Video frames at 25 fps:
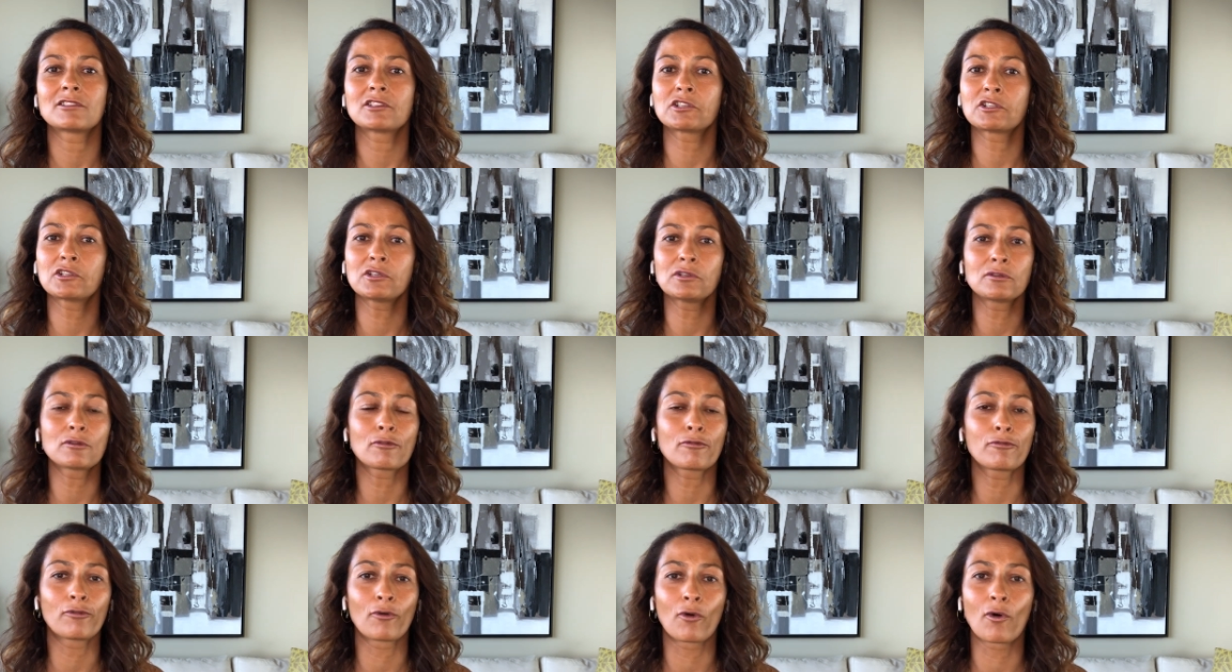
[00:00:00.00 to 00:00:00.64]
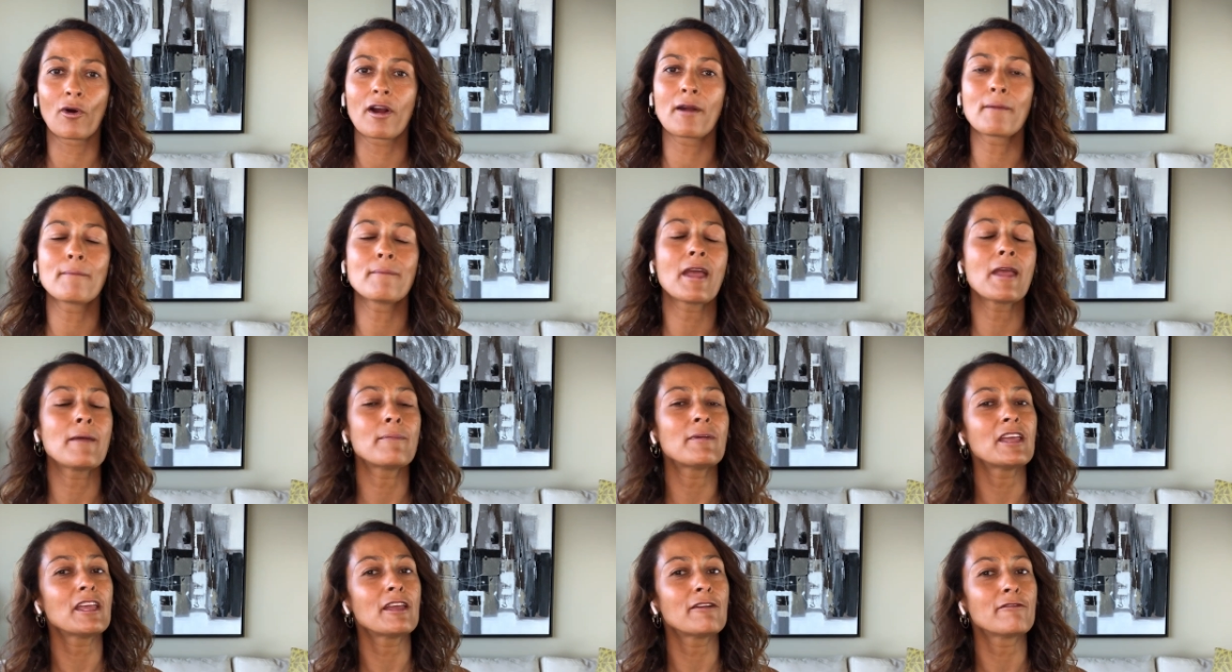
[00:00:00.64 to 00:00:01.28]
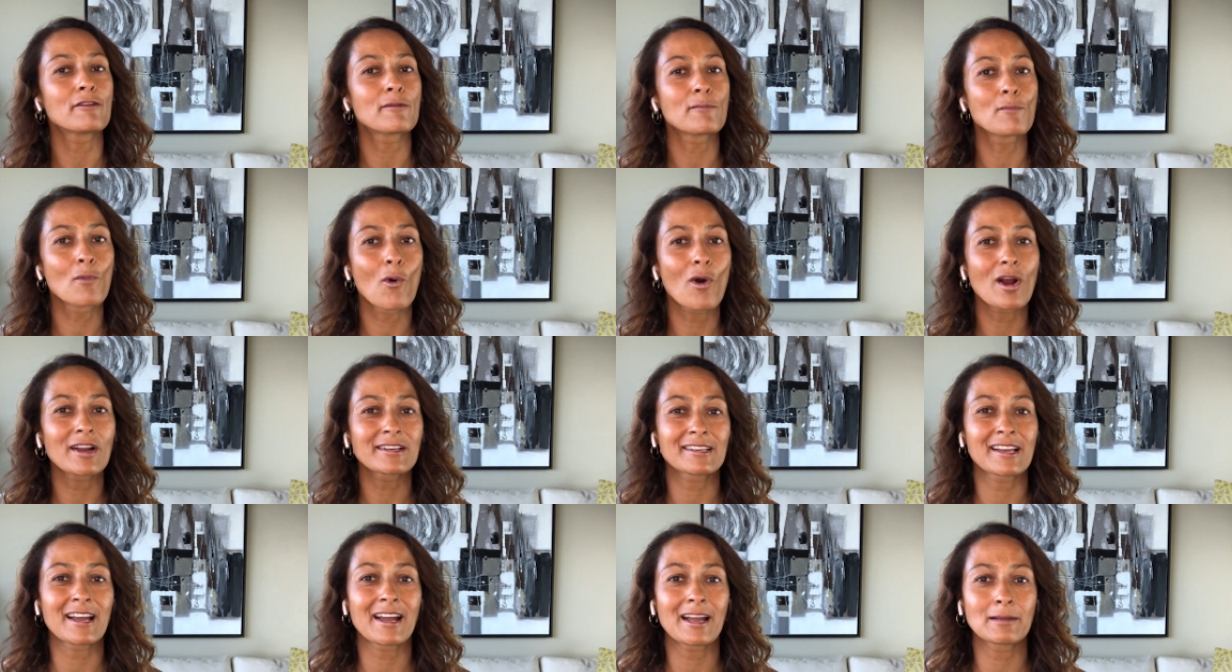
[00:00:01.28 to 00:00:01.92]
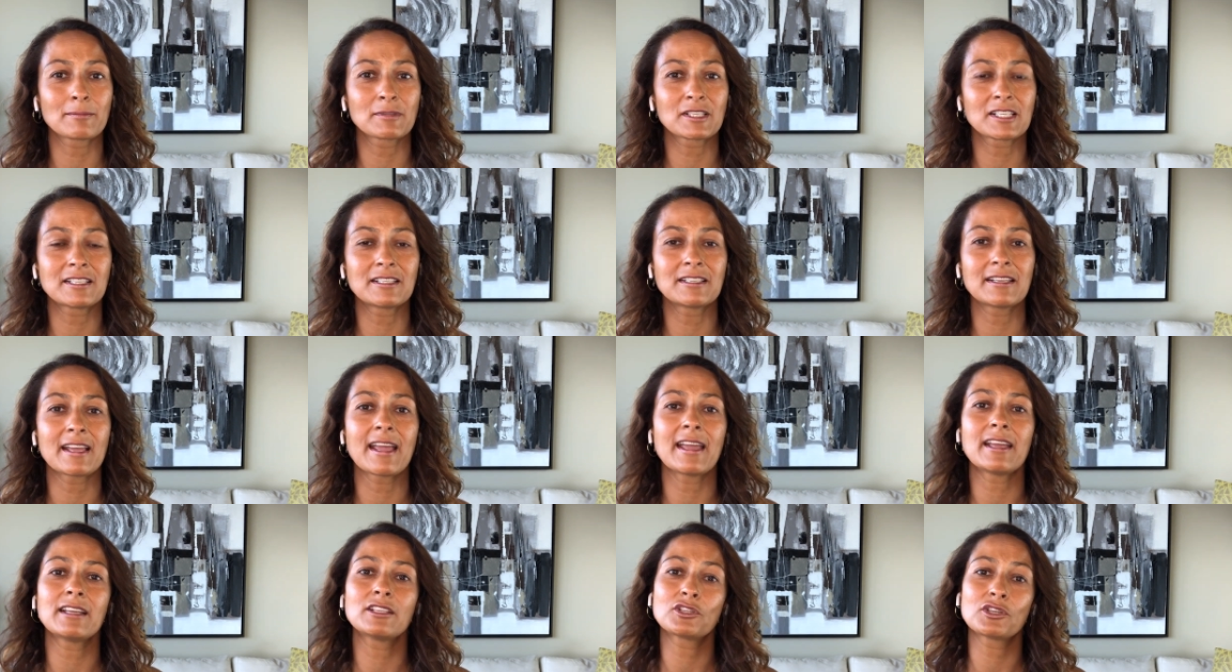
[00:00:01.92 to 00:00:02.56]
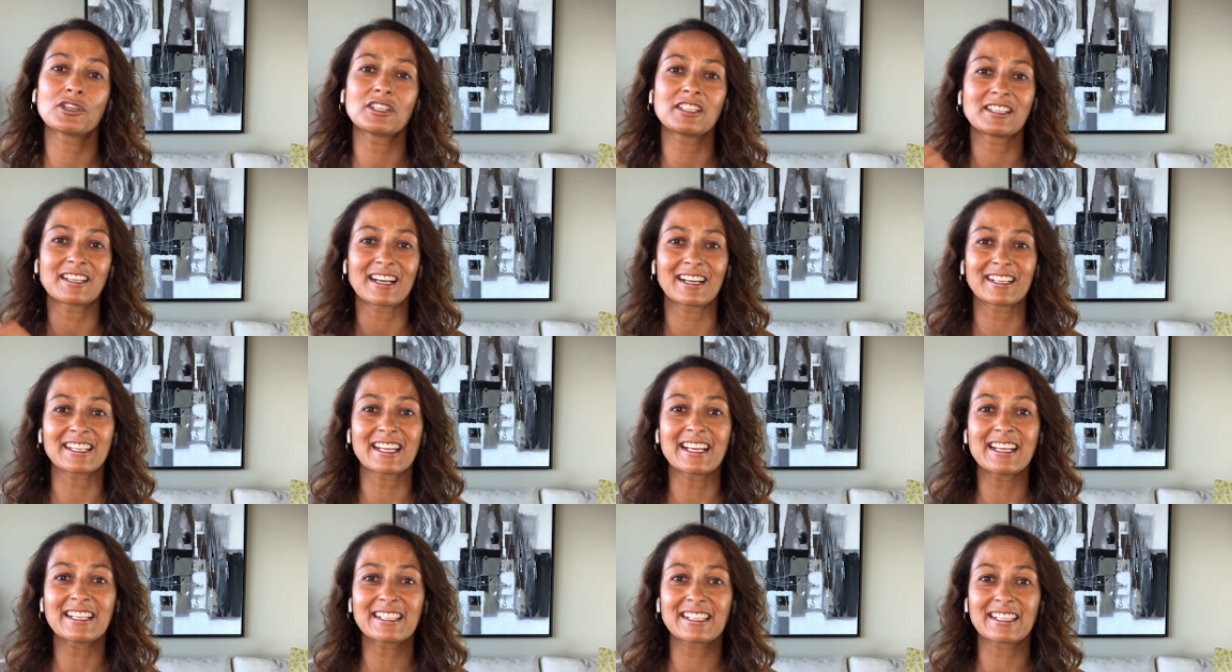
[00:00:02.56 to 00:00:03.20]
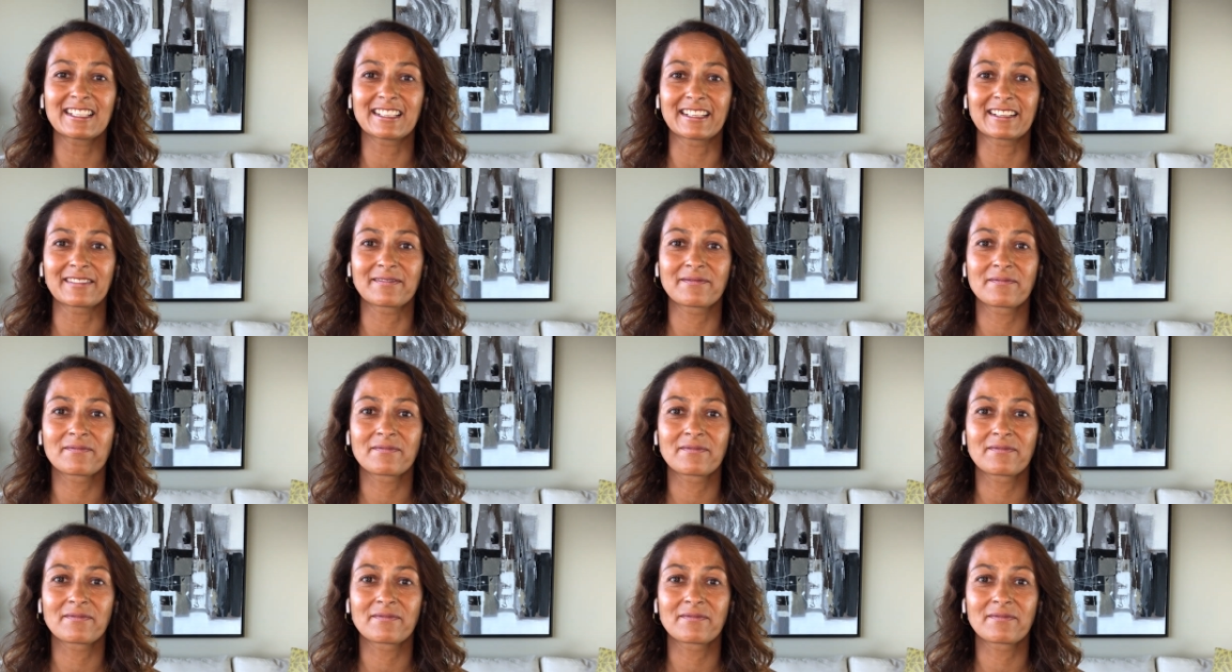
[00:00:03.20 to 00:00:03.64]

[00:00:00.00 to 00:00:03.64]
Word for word: two to four, maybe even more times a day to inject insulin.